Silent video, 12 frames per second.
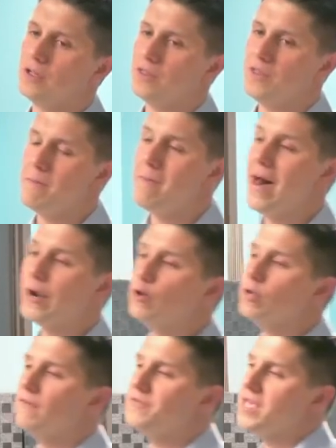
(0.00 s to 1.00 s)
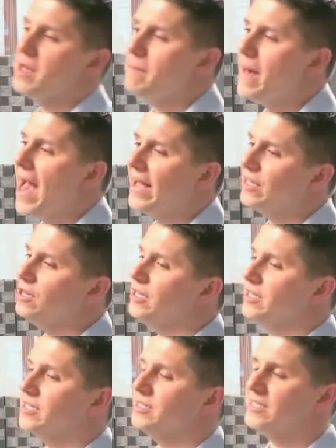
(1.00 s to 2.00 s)
the Medal of the
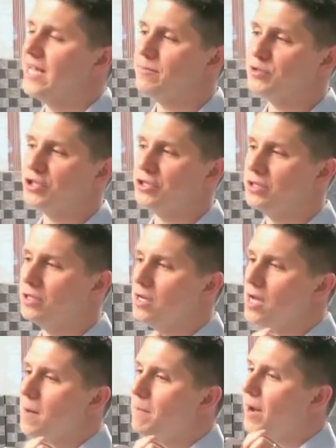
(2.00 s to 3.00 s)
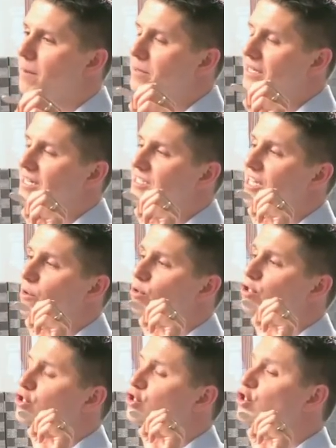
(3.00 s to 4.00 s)
Immaculate Conception, but because there
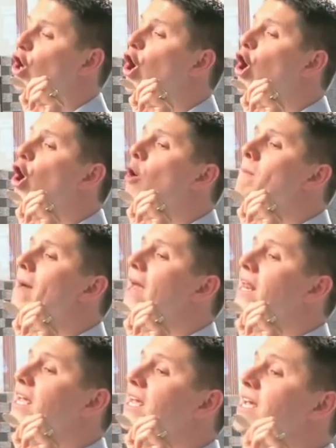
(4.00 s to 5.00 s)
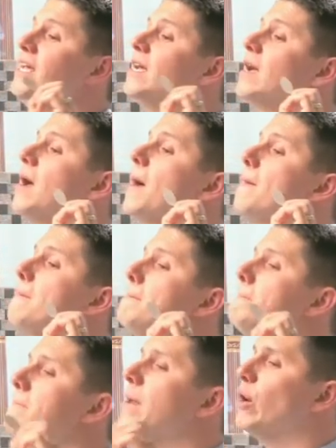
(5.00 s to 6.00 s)
were so many
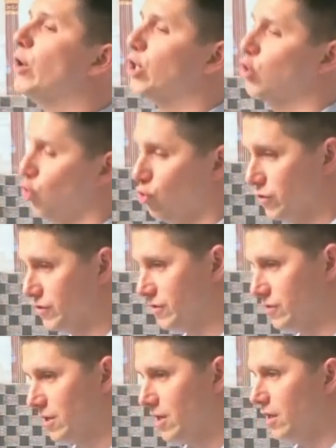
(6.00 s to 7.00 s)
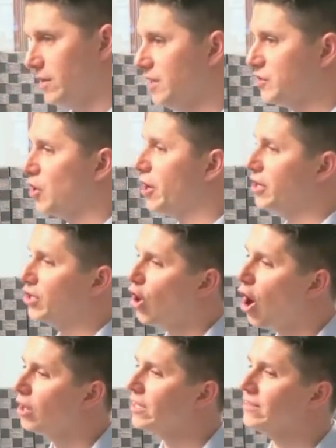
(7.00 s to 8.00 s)
miracles, they started
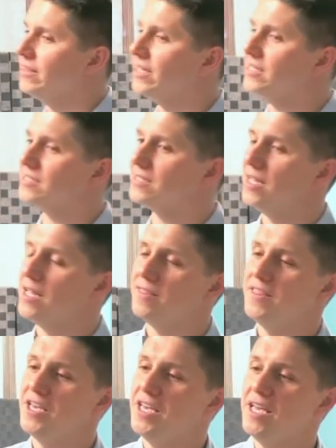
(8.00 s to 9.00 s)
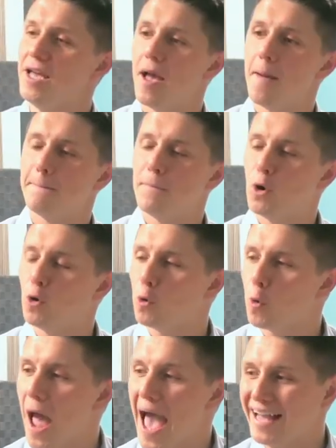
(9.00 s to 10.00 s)
calling this the
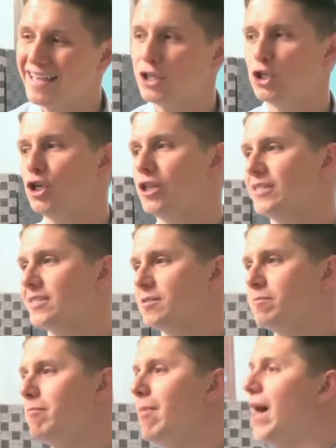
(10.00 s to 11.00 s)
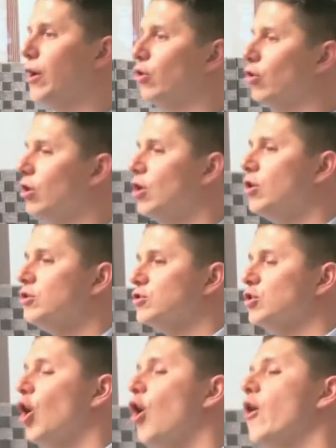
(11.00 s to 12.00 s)
Miraculous Medal.
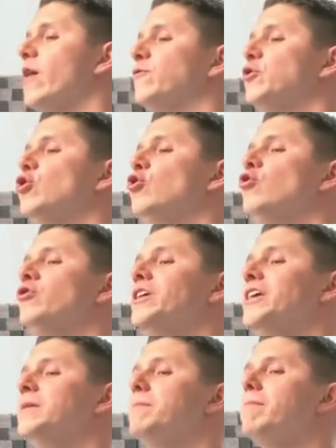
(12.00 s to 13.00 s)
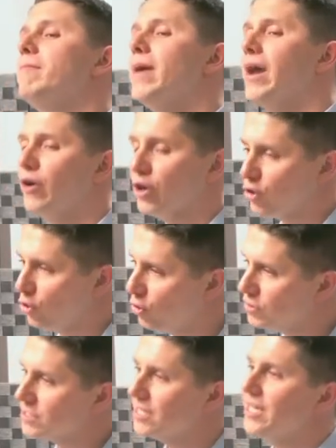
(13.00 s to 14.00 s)
So if you need
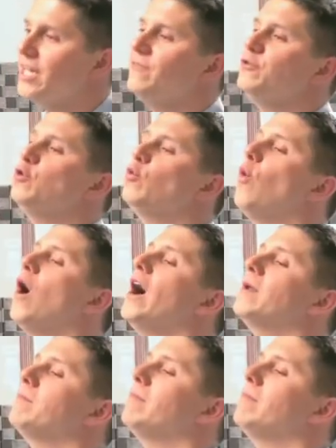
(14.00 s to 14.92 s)
miracles, if you want